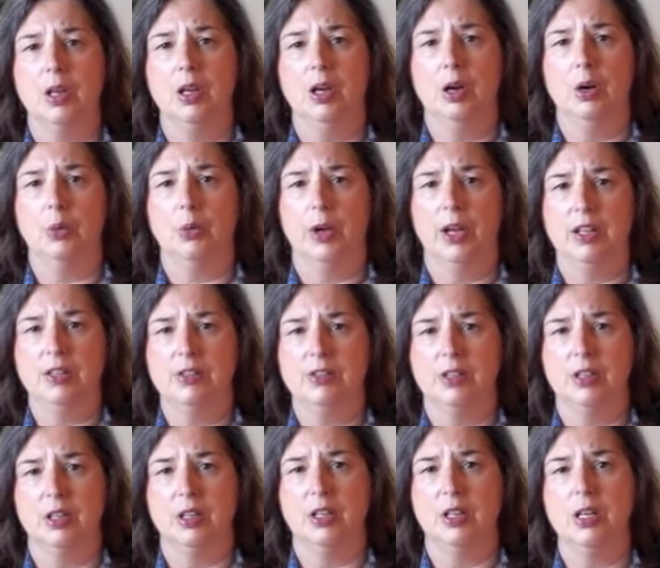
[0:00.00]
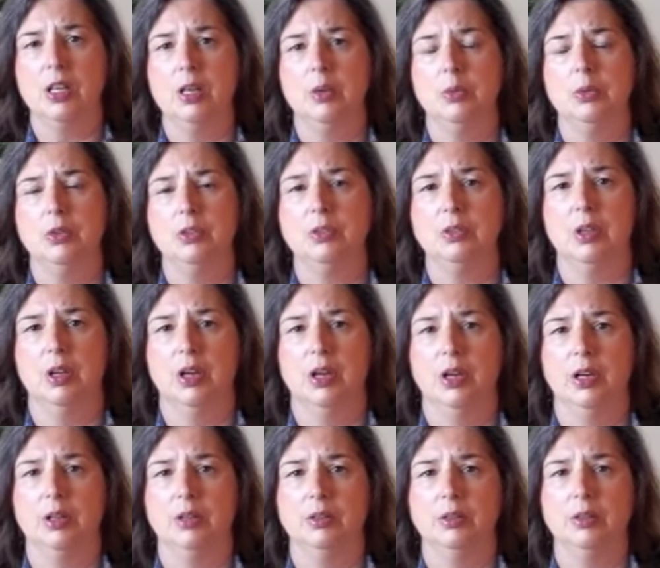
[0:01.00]
arrested and he was
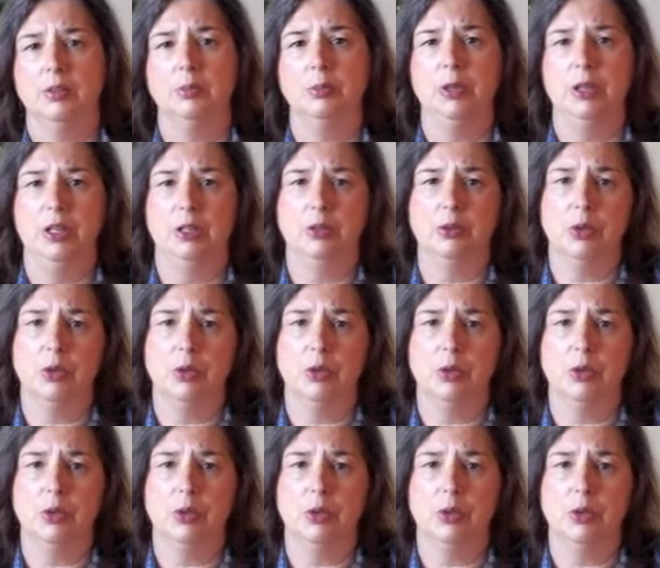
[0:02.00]
being